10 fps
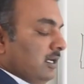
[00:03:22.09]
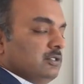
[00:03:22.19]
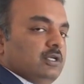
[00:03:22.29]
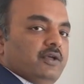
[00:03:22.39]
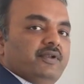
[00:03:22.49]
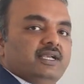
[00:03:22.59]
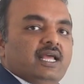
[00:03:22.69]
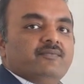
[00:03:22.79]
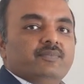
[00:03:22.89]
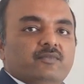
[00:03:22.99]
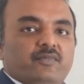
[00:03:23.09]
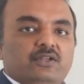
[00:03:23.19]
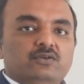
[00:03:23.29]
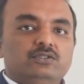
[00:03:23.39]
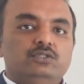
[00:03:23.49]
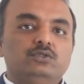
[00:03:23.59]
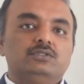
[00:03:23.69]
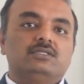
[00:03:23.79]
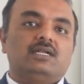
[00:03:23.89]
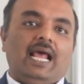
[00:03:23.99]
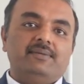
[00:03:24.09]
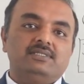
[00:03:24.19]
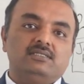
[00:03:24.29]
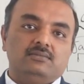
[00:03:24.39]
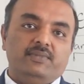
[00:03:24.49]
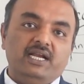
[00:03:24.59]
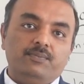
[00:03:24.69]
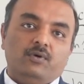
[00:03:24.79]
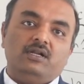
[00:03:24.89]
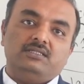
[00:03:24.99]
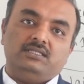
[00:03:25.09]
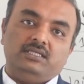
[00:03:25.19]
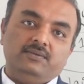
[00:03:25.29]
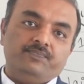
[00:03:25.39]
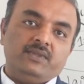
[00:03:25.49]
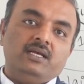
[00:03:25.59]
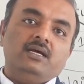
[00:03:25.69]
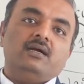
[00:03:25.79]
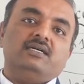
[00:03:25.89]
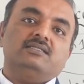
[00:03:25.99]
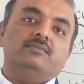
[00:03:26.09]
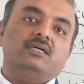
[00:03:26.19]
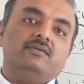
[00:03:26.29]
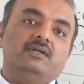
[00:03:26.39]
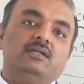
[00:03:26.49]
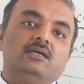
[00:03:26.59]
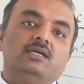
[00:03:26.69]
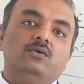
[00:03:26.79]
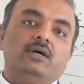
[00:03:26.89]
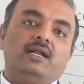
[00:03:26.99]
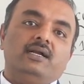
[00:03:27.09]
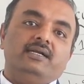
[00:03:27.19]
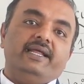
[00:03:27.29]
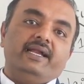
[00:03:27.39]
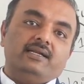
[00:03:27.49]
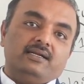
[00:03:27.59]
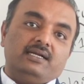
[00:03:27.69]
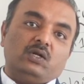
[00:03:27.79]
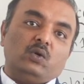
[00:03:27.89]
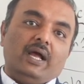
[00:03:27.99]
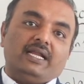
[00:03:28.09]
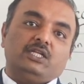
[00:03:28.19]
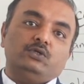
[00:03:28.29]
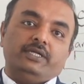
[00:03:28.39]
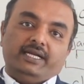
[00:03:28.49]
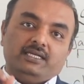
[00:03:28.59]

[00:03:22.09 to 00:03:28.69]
So every time when you choose claims made policy, customer will give a date, retroactive date.